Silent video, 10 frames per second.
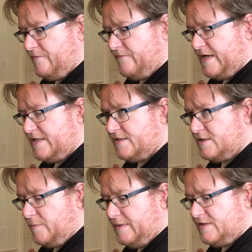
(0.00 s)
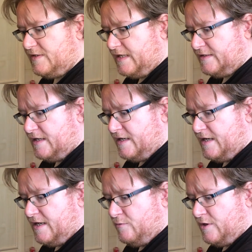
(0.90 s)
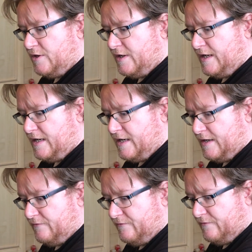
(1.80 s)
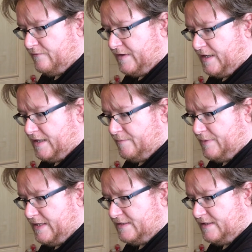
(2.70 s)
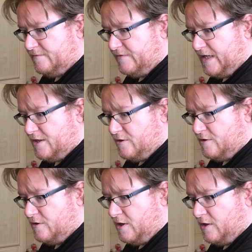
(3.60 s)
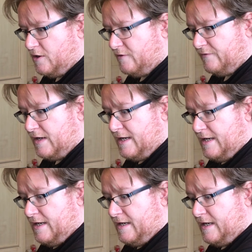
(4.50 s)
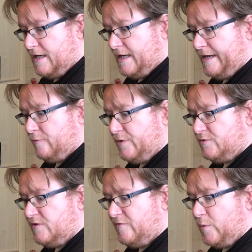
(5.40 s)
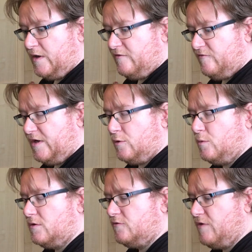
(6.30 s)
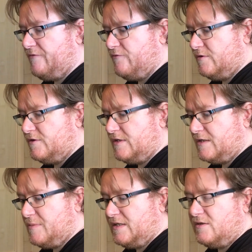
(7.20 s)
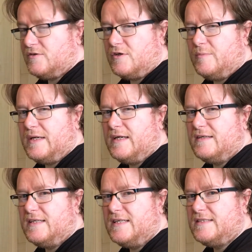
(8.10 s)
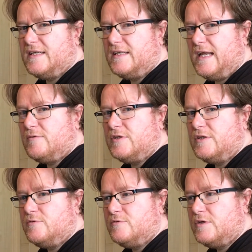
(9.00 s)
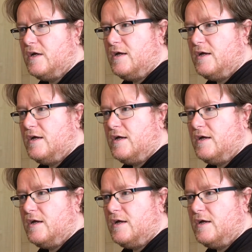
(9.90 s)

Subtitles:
This coming Saturday, we're going to have the painting video of help using real world reference. That's basically just going to be detailing how to use